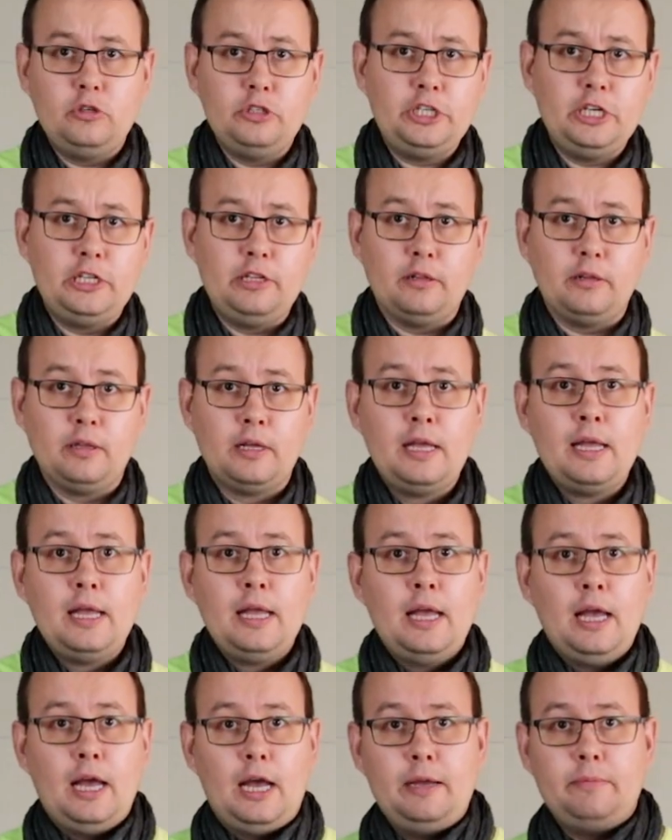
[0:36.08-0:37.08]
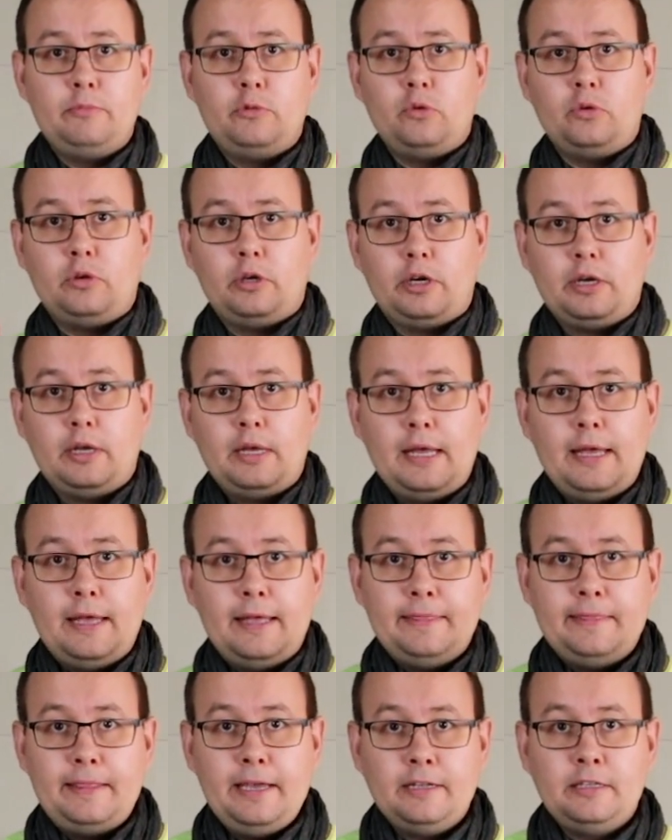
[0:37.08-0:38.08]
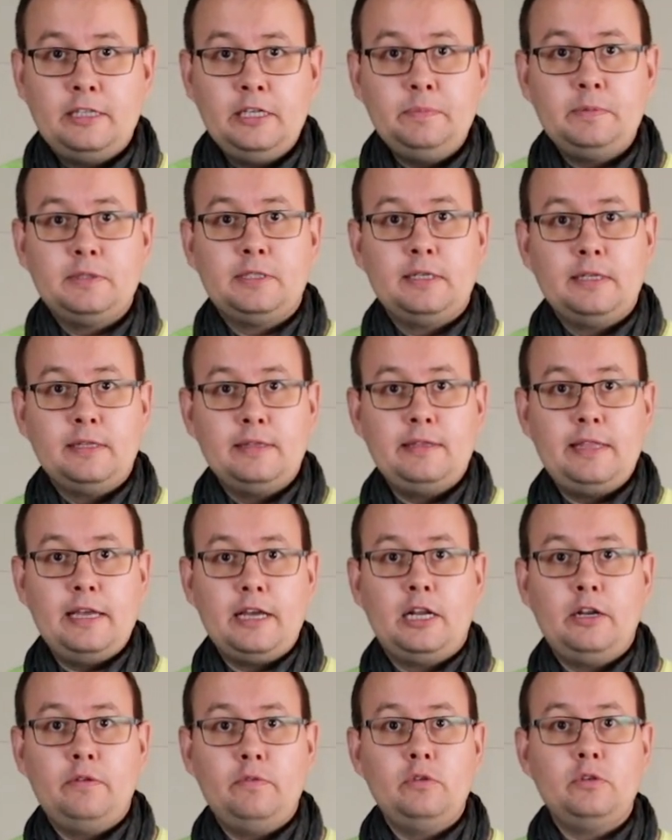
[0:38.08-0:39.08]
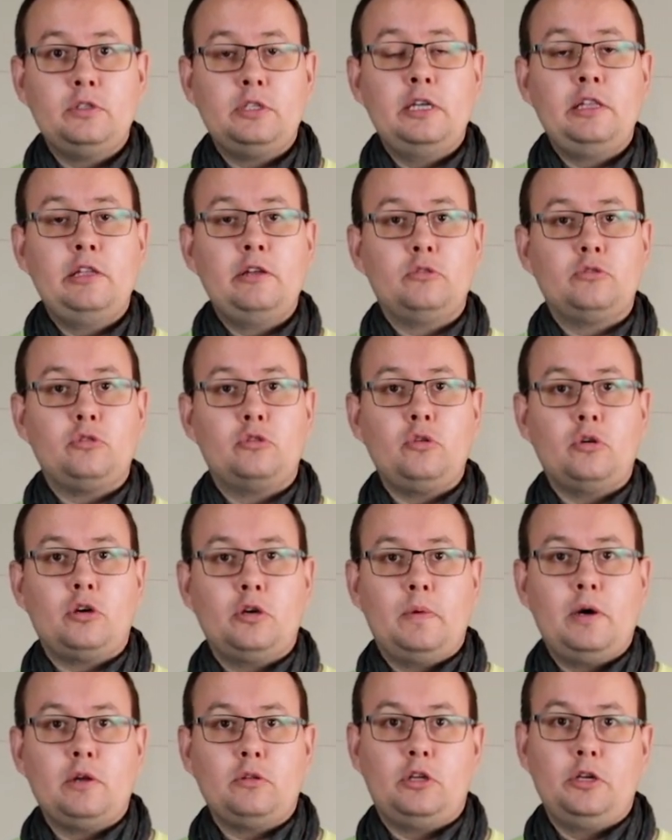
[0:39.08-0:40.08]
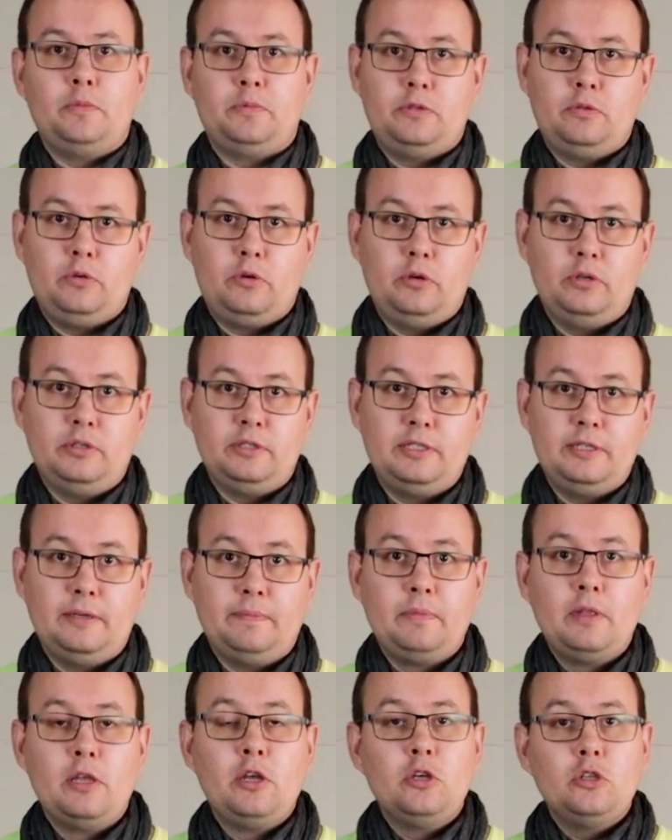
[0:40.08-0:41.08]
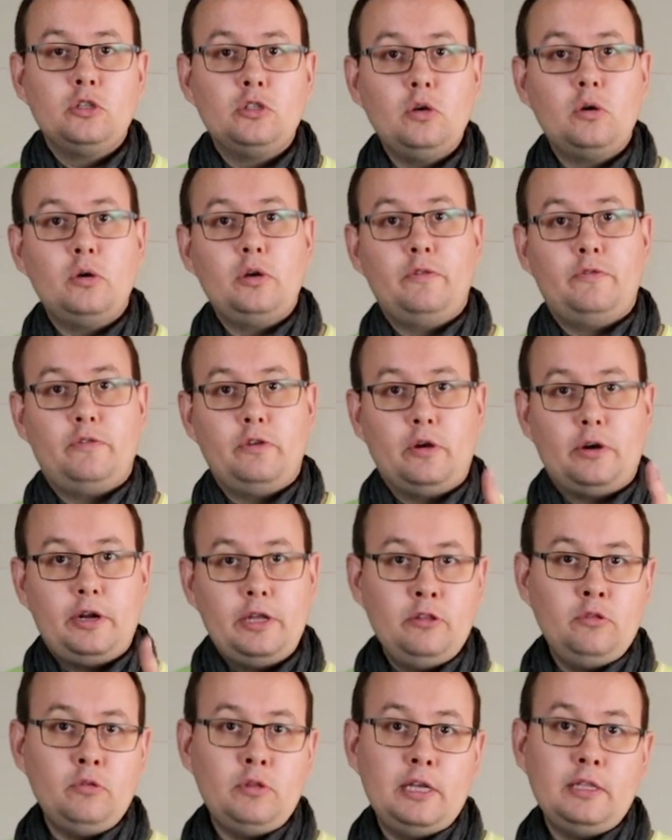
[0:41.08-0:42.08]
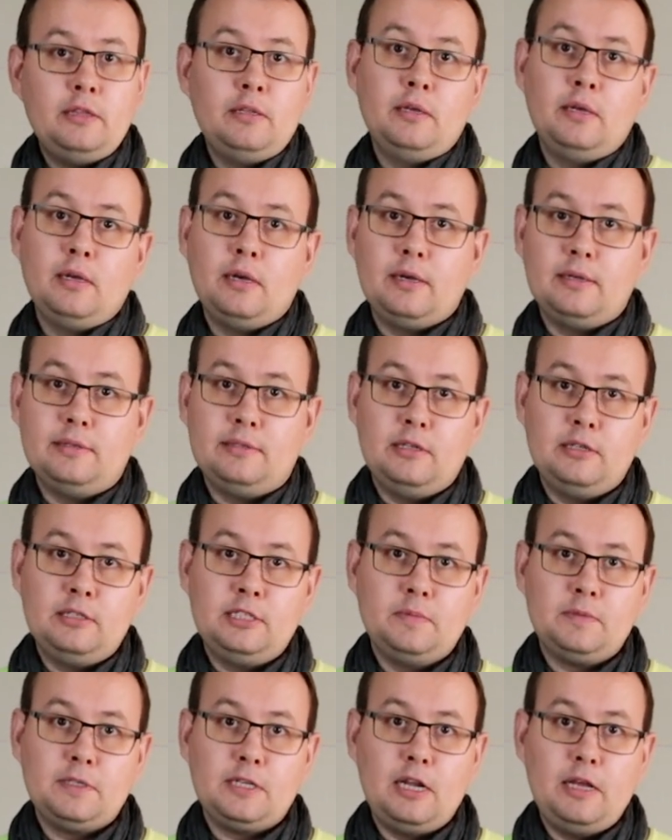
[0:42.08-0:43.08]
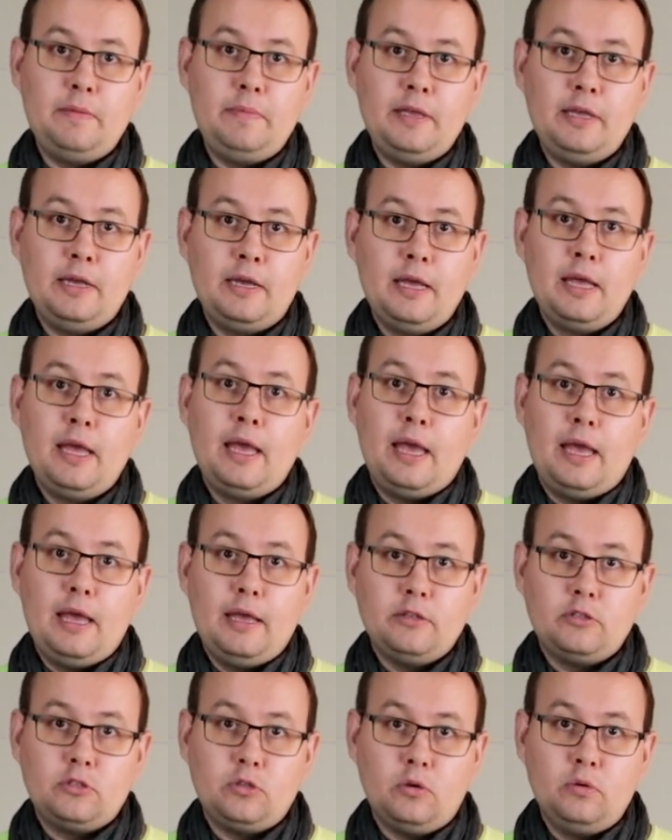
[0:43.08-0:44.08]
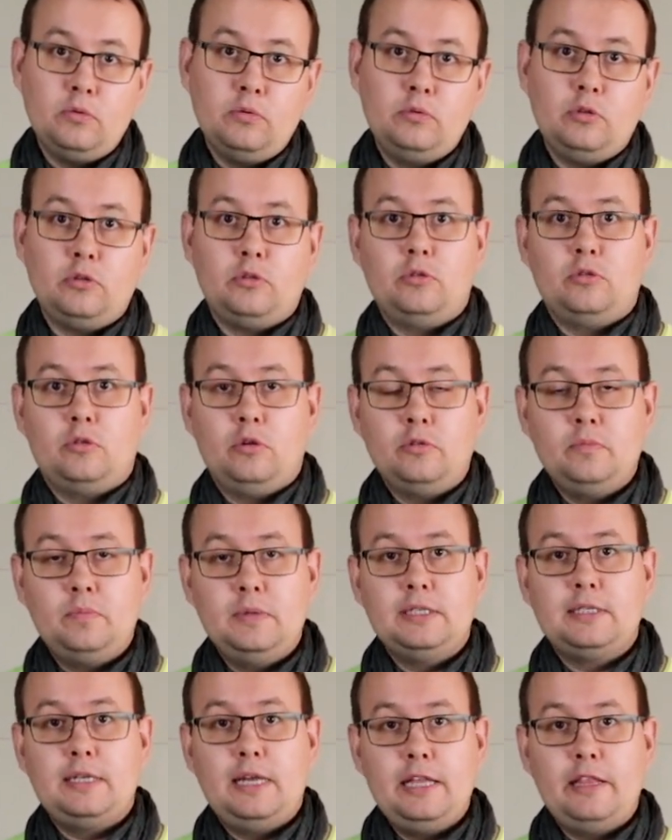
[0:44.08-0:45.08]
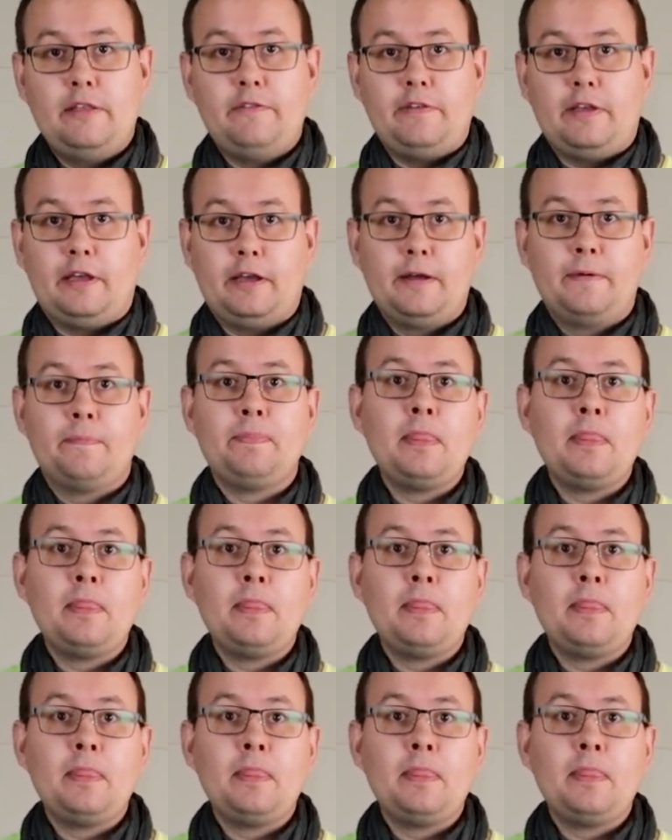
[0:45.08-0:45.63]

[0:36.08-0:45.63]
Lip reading: to the channel, I'm doing tech tips, tech reviews, and I also talk about cryptocurrency. So if you are into that, consider subscribing so that you don't miss anything.